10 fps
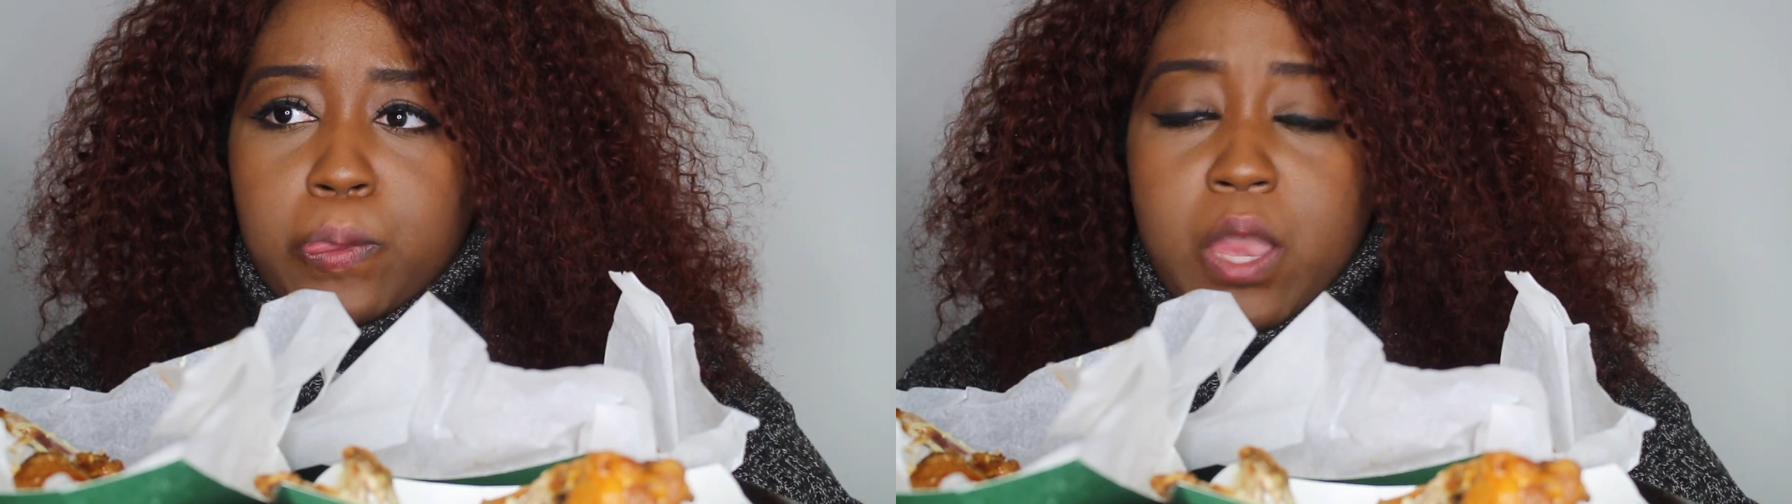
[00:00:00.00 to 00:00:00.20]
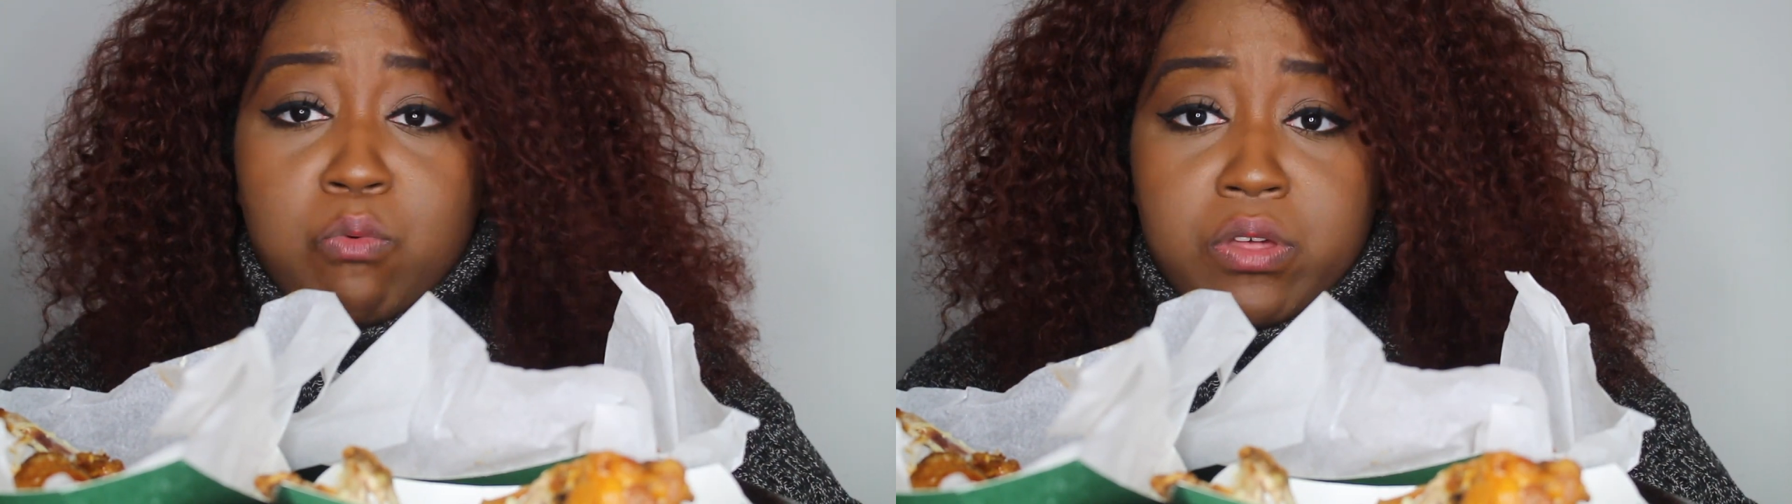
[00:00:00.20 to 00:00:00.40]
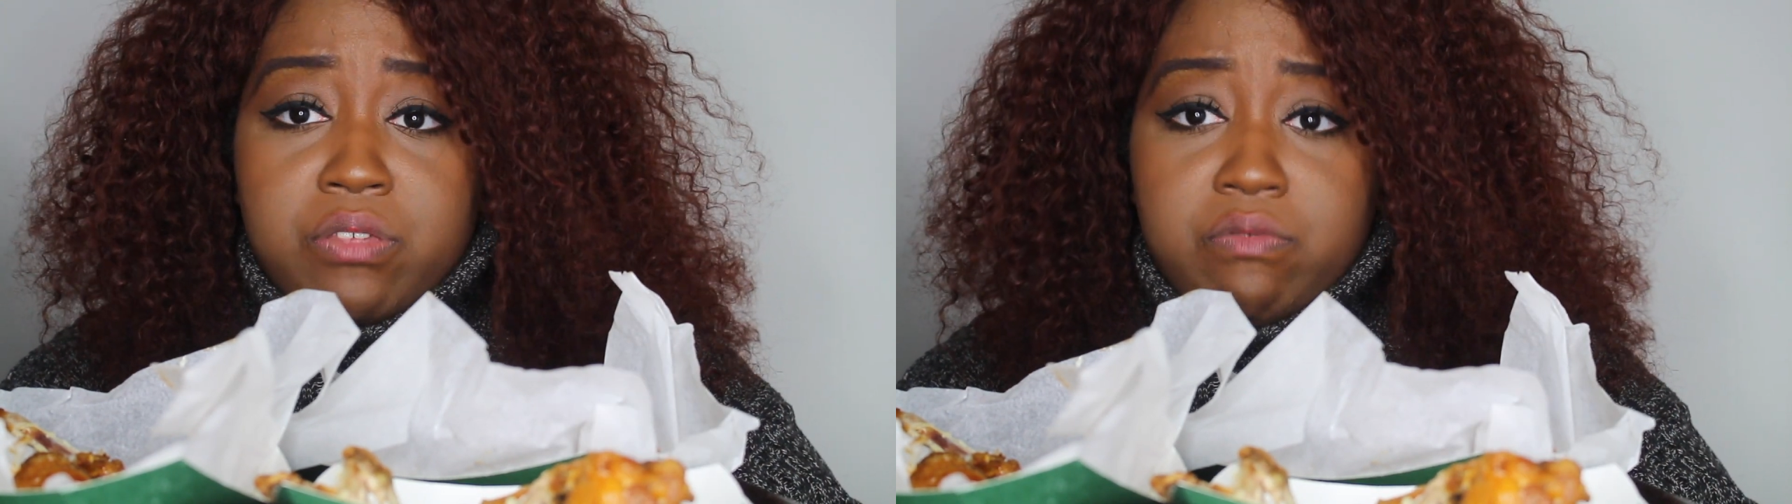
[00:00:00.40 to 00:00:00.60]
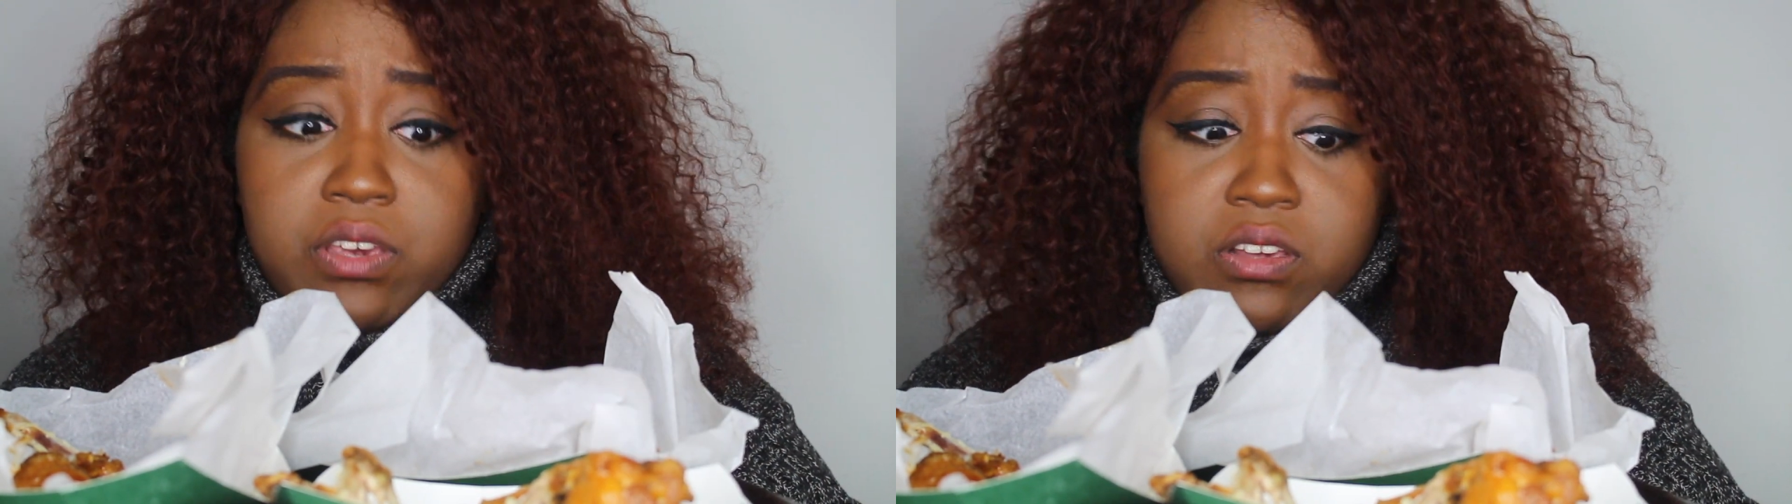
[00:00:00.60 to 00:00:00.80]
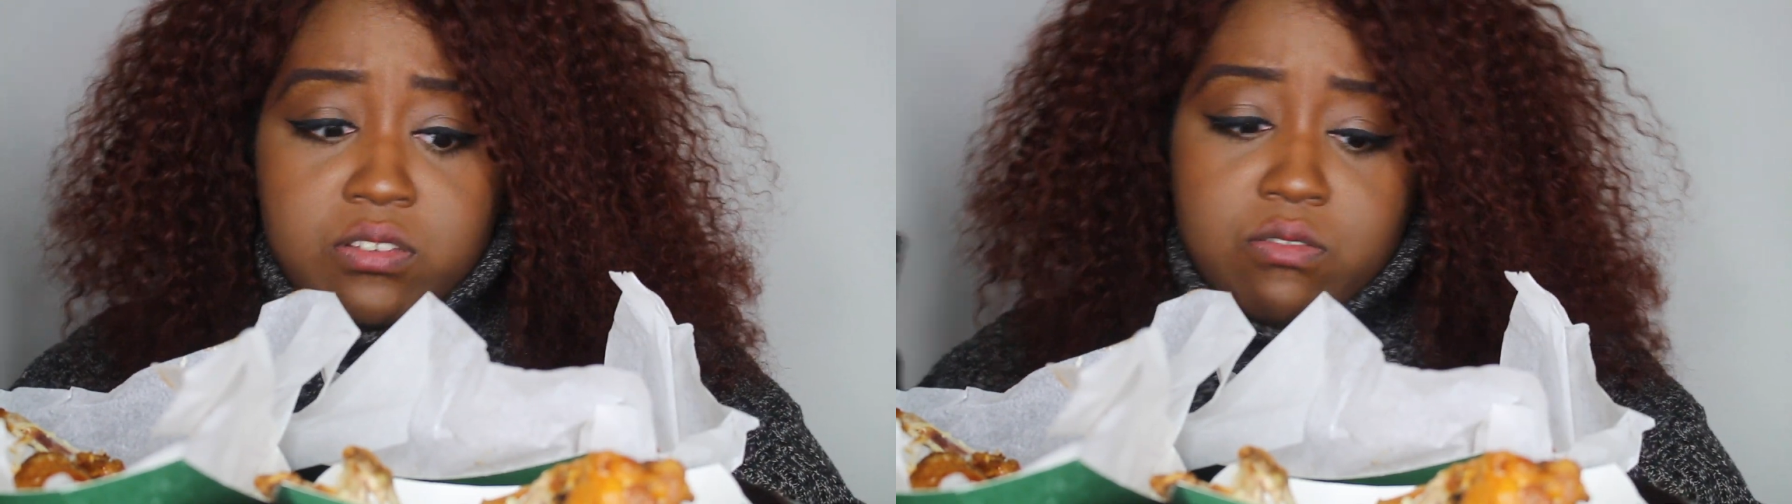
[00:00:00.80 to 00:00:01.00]
with
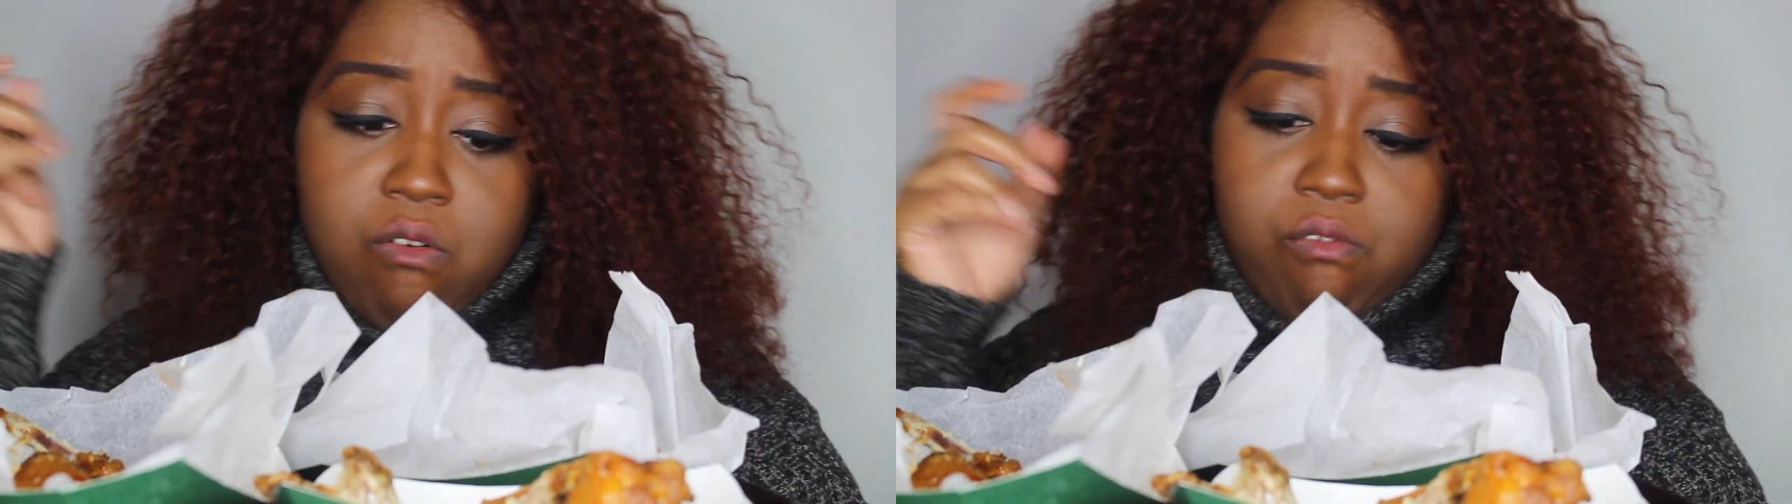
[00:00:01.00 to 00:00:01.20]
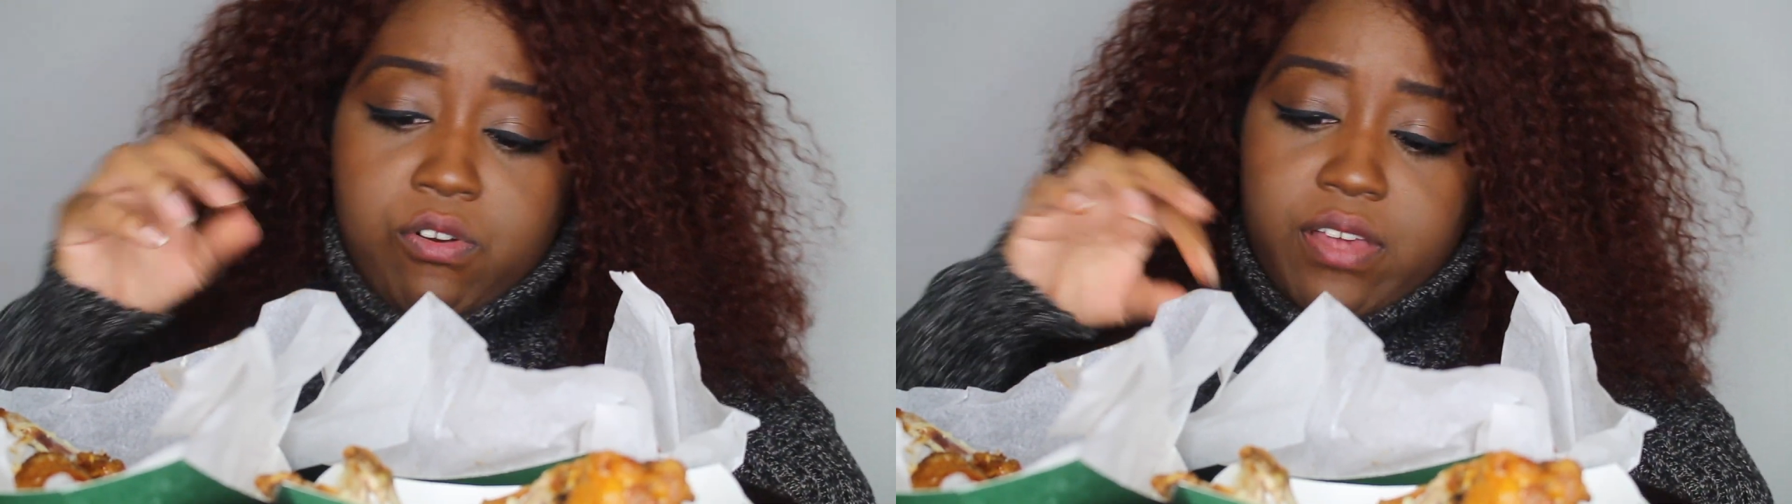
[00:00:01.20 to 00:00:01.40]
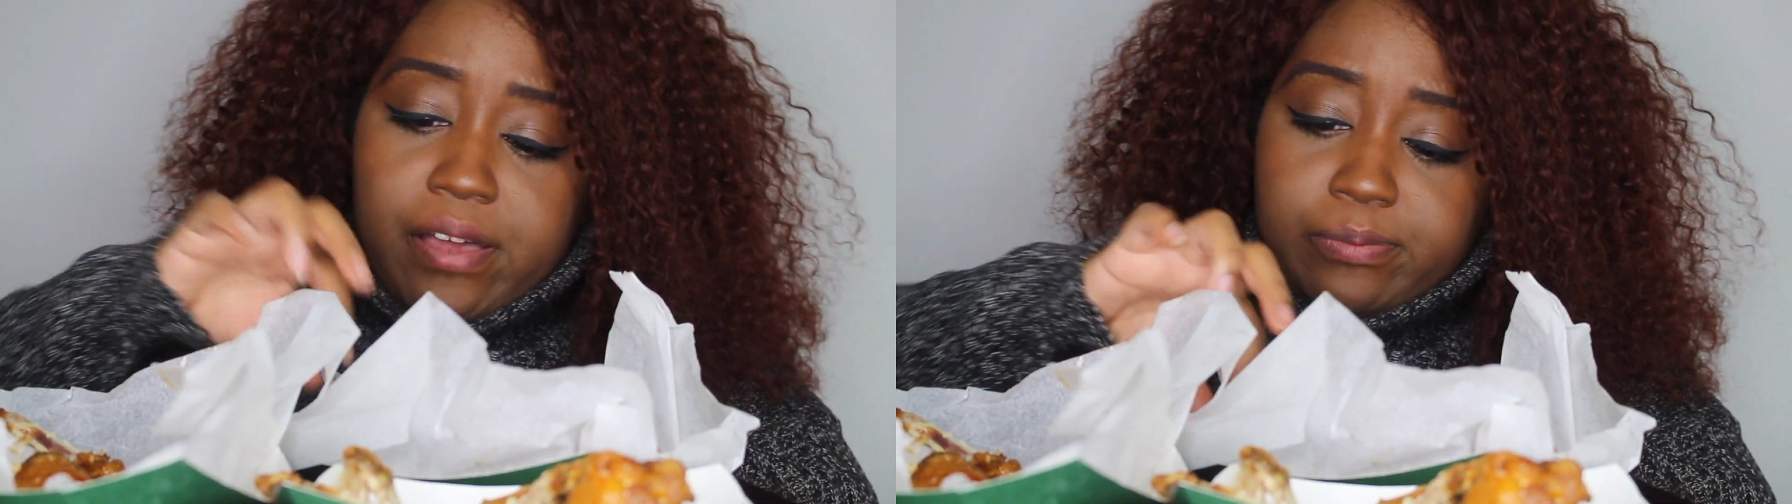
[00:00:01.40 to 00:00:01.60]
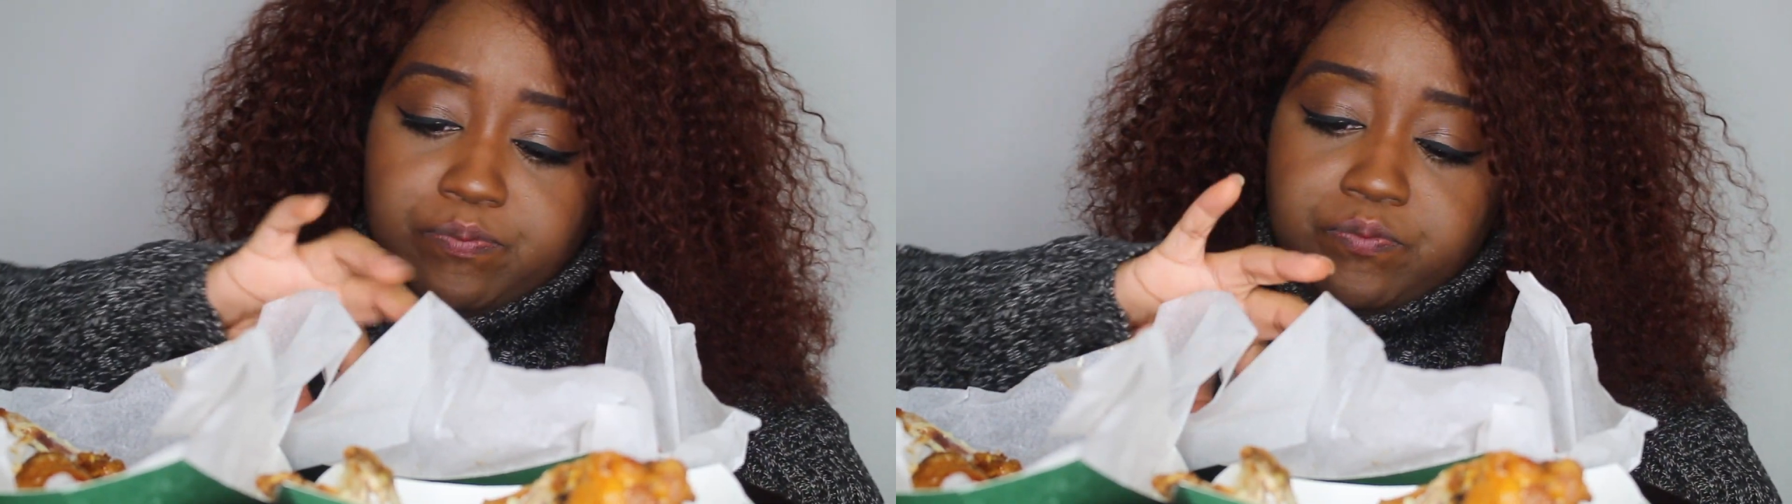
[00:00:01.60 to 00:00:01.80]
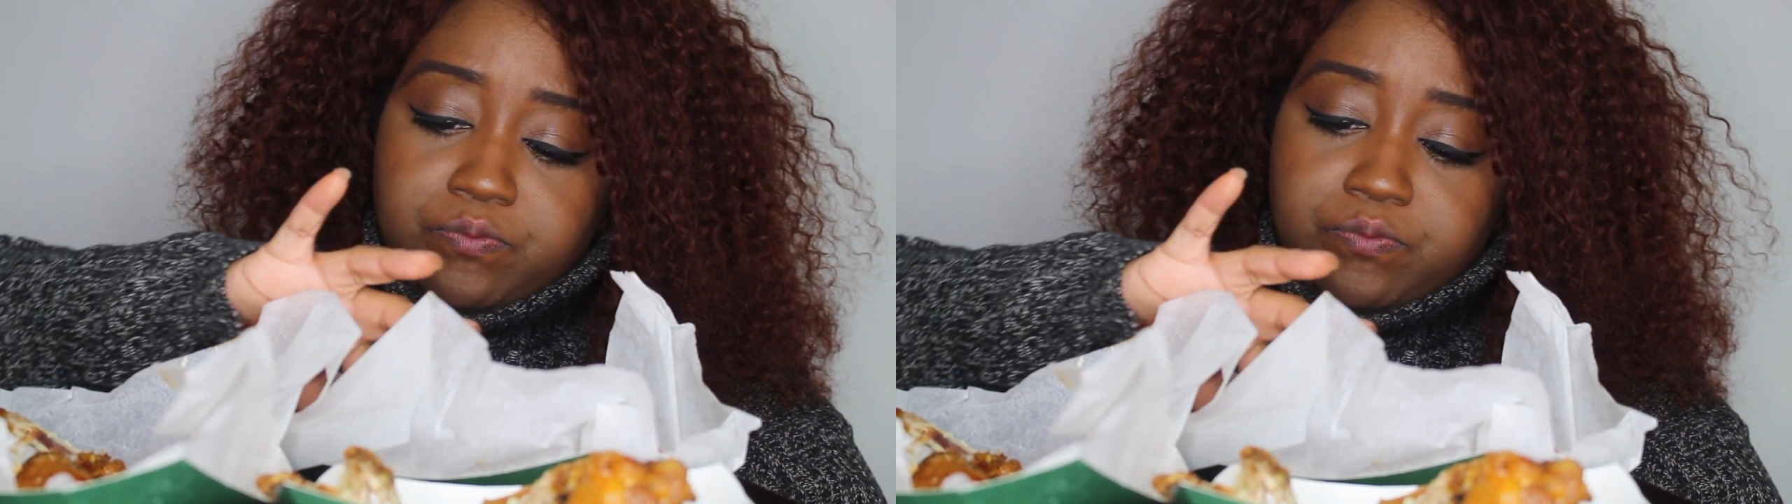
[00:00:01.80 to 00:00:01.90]
fees for that.